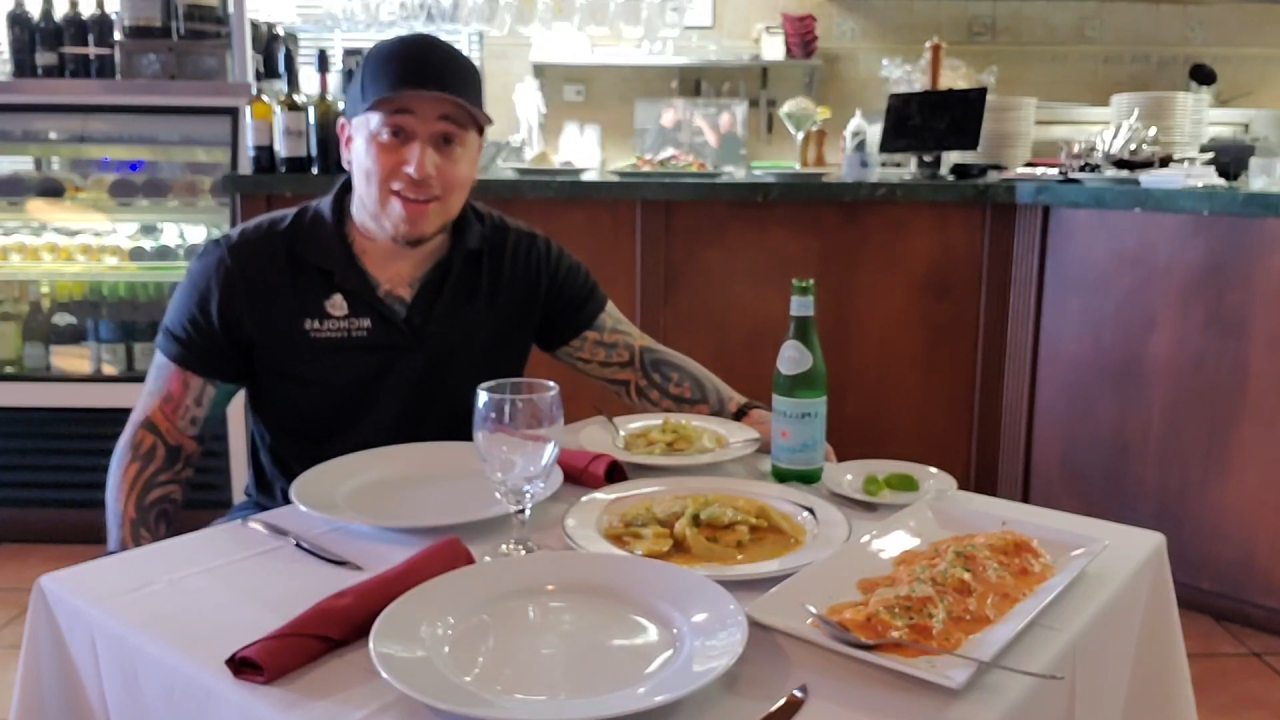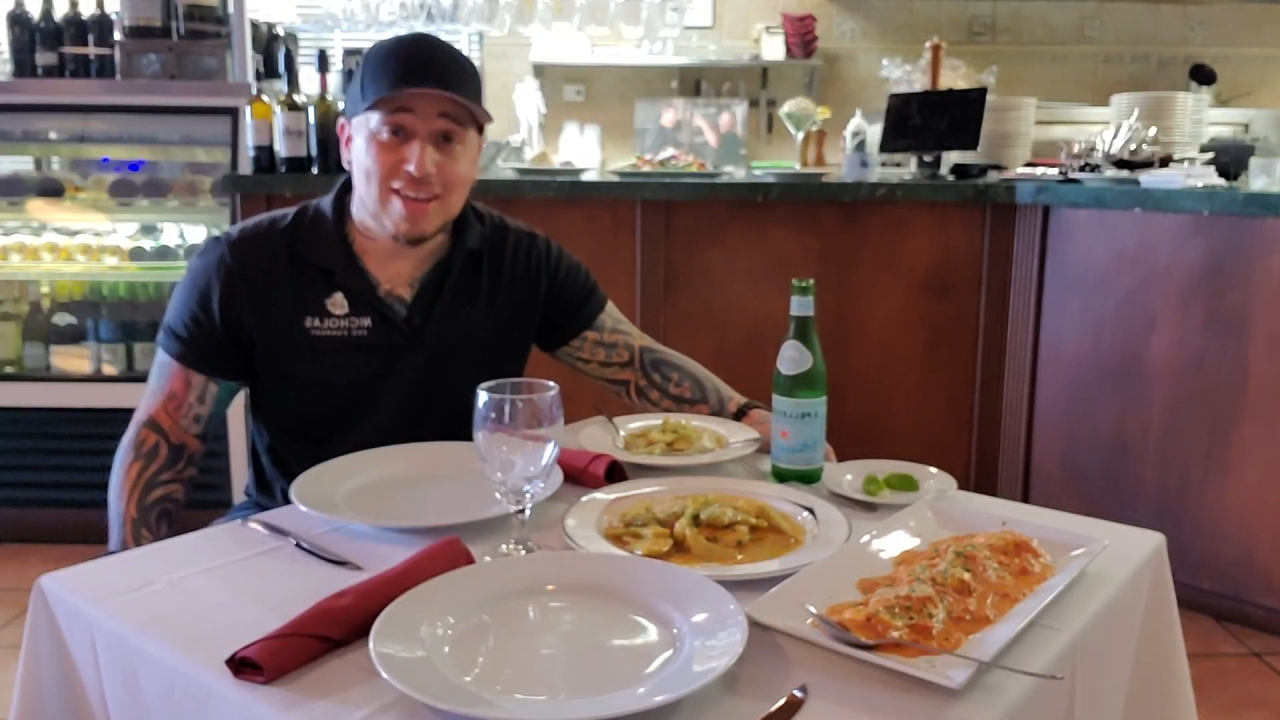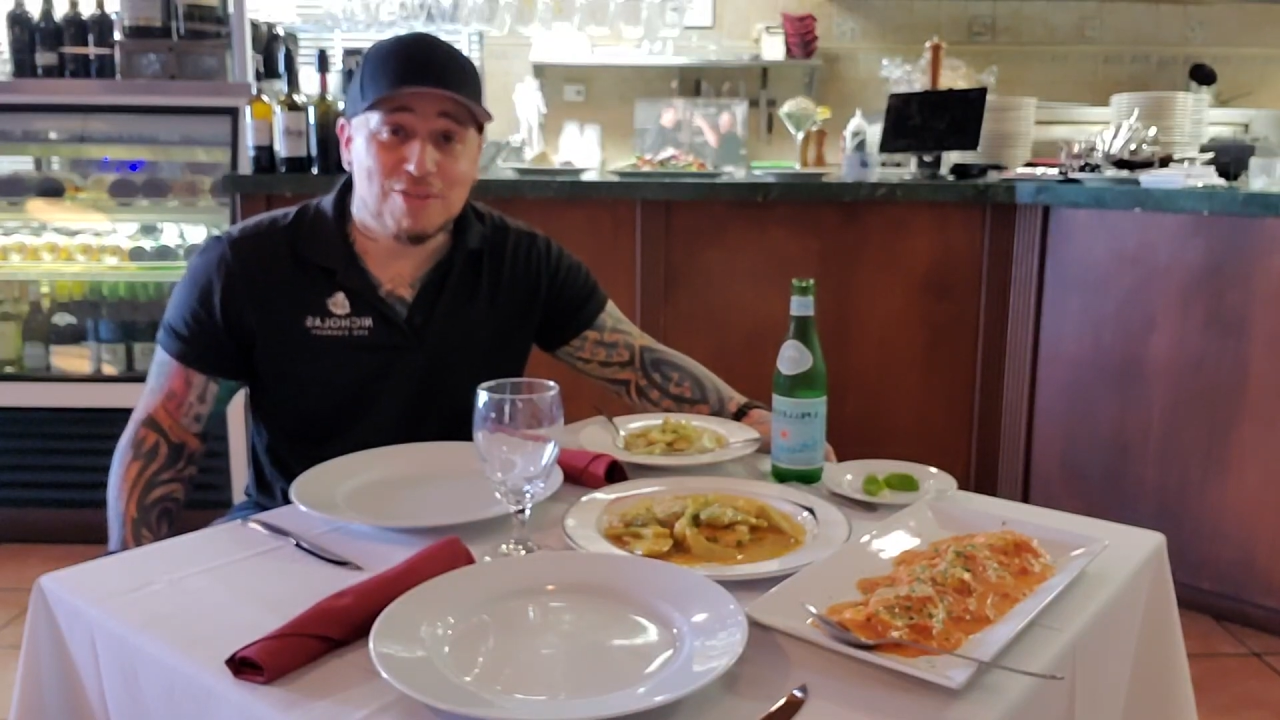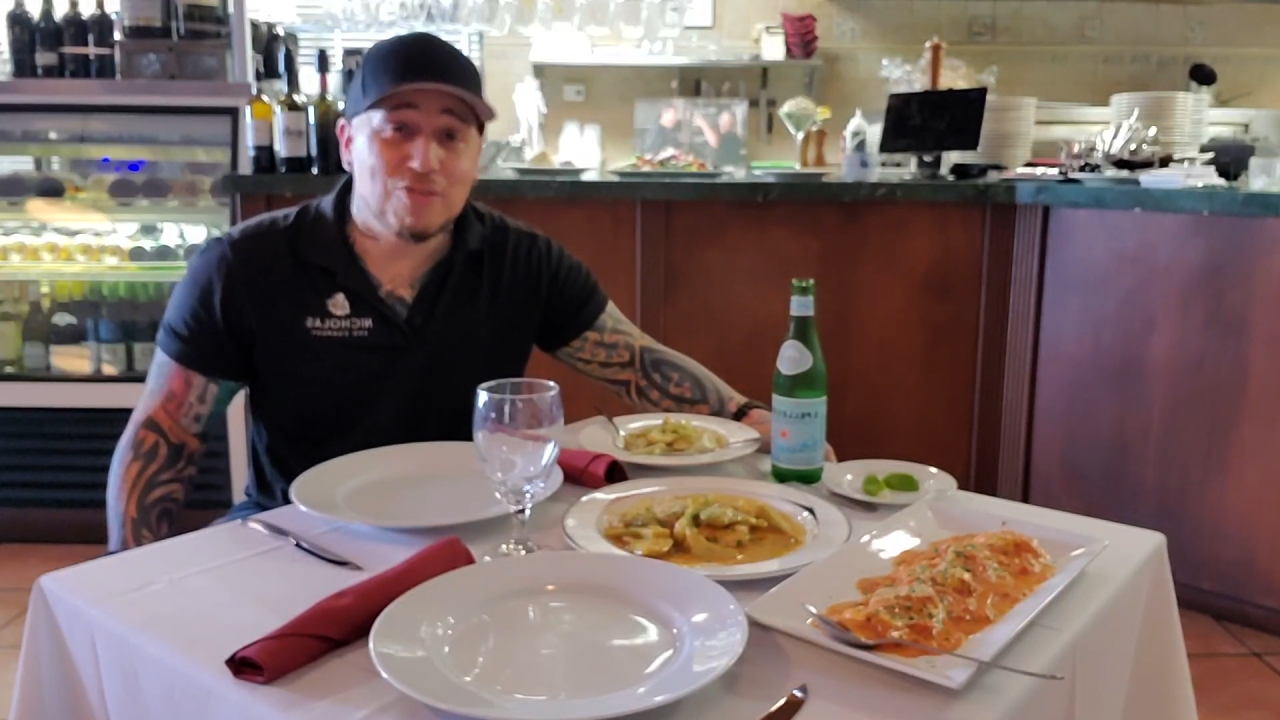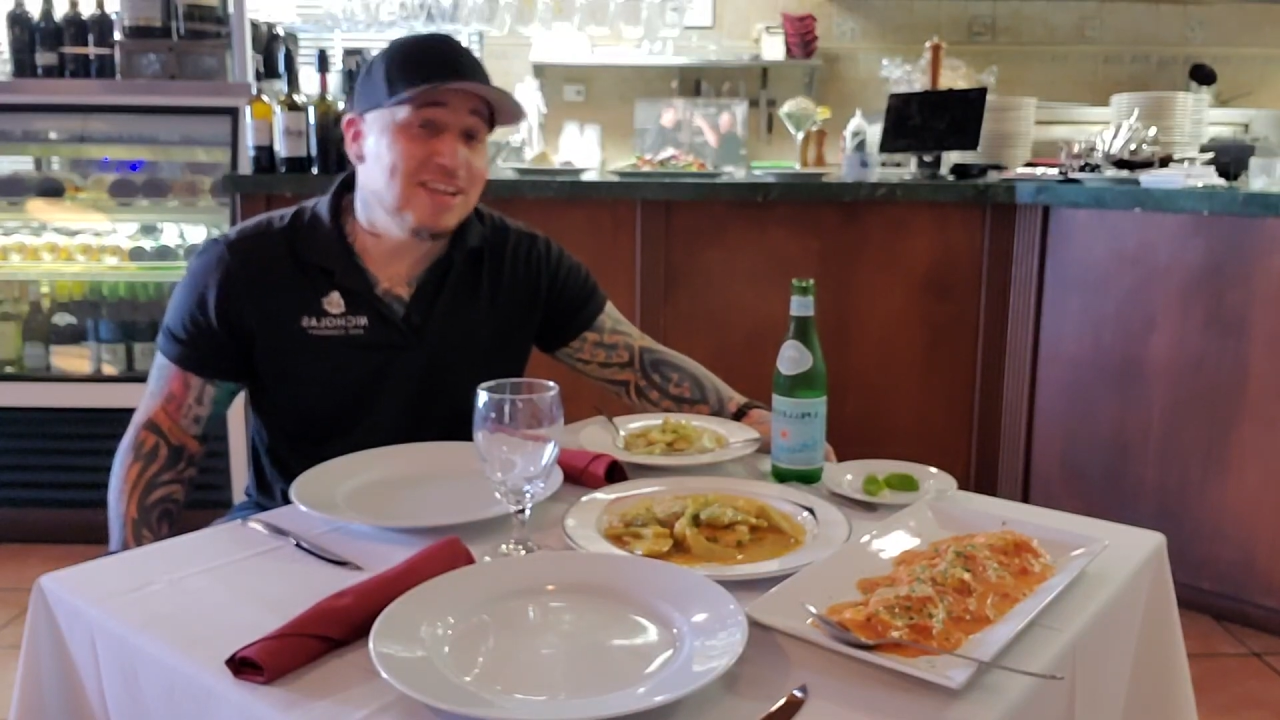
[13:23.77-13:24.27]

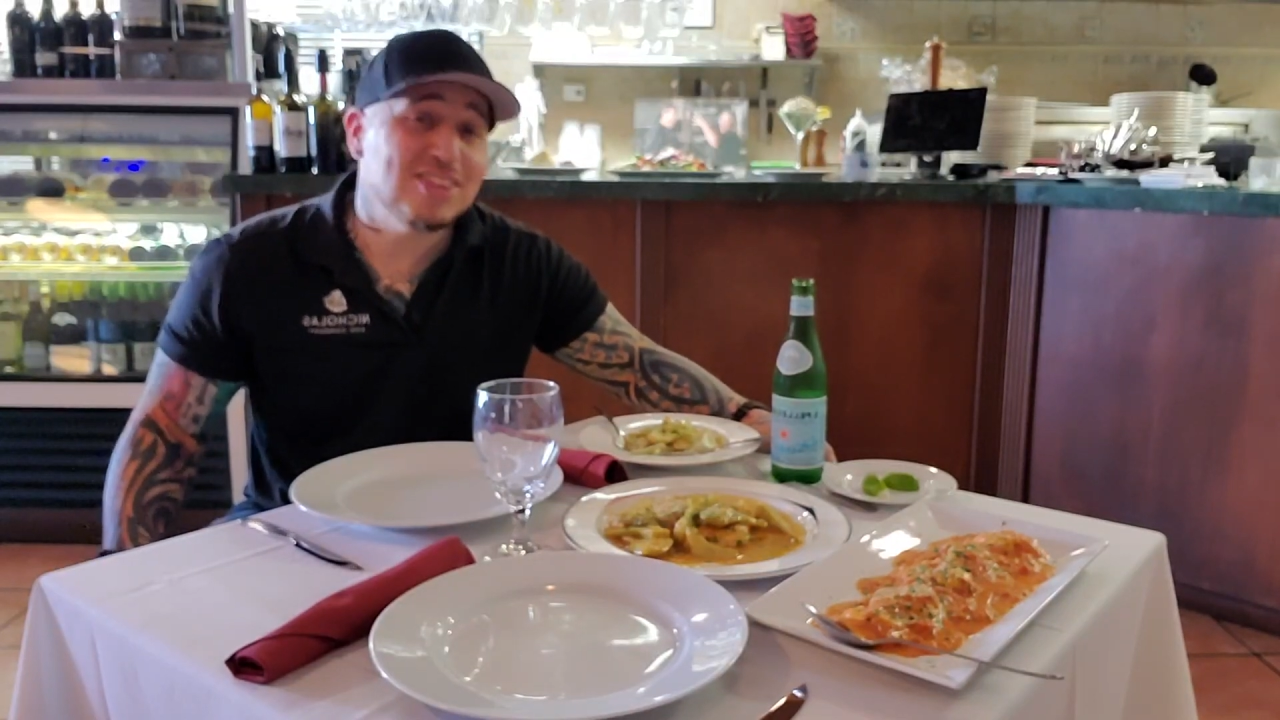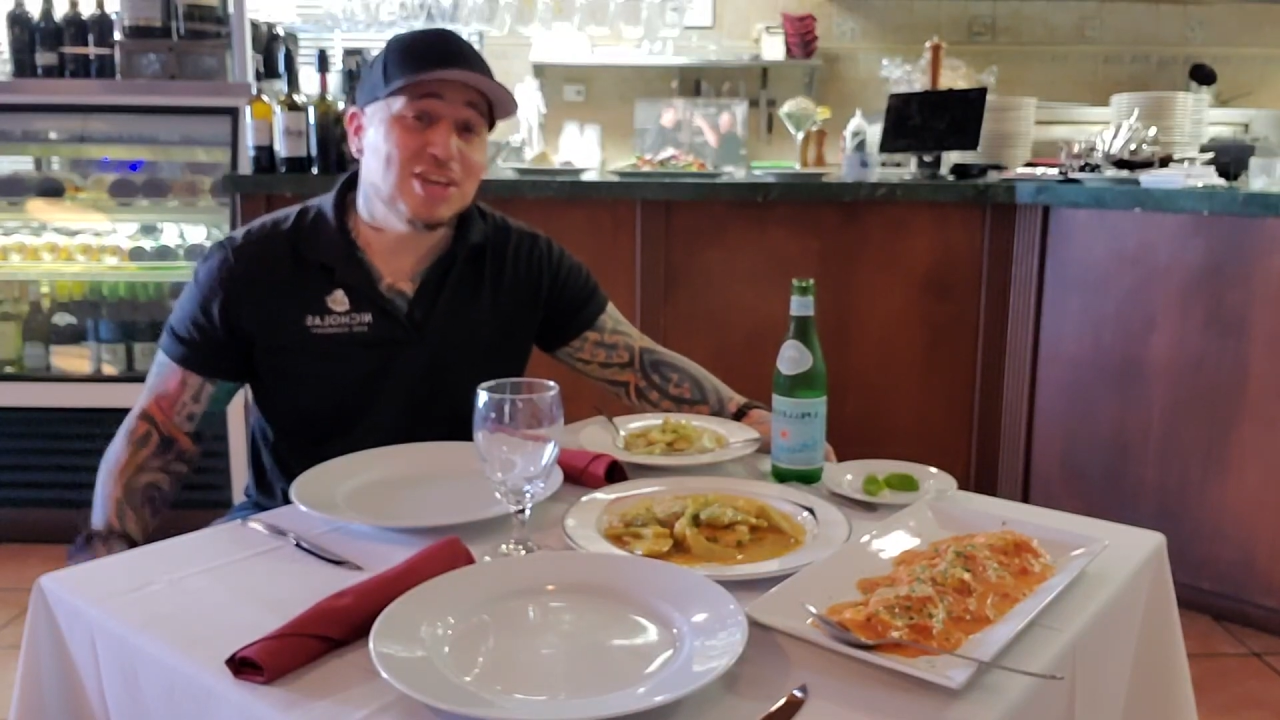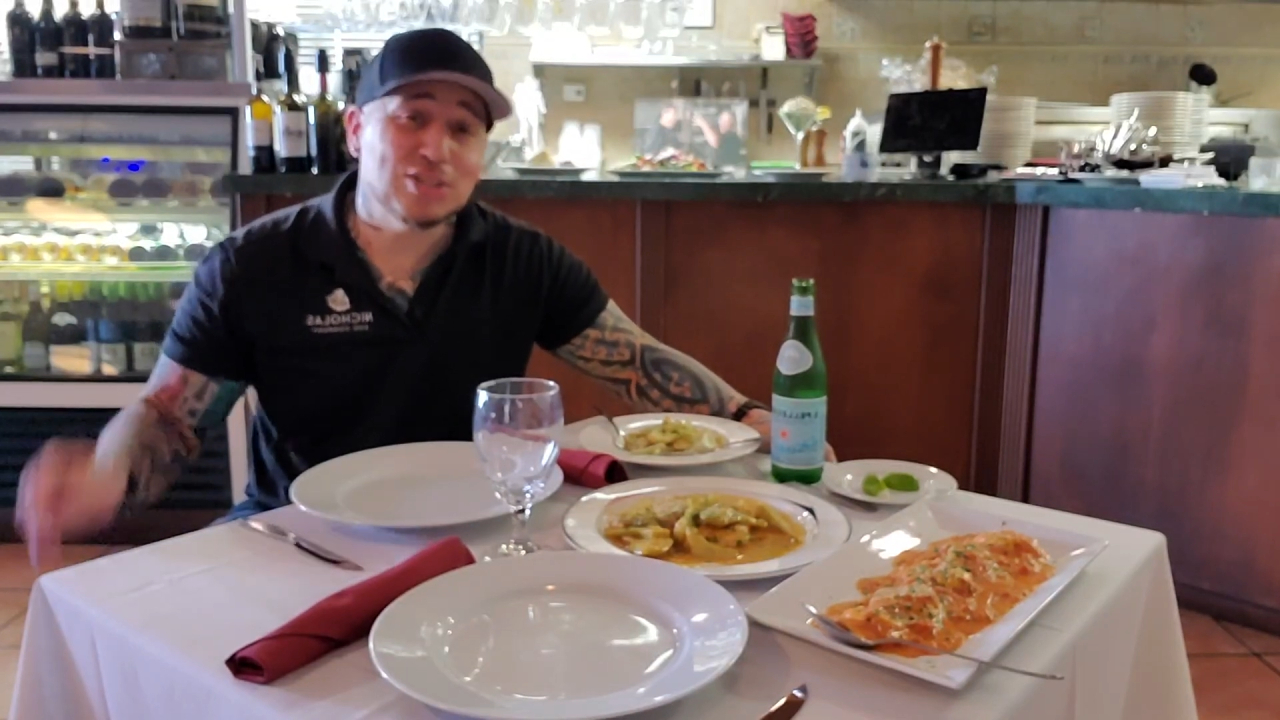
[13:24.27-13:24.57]
if anything,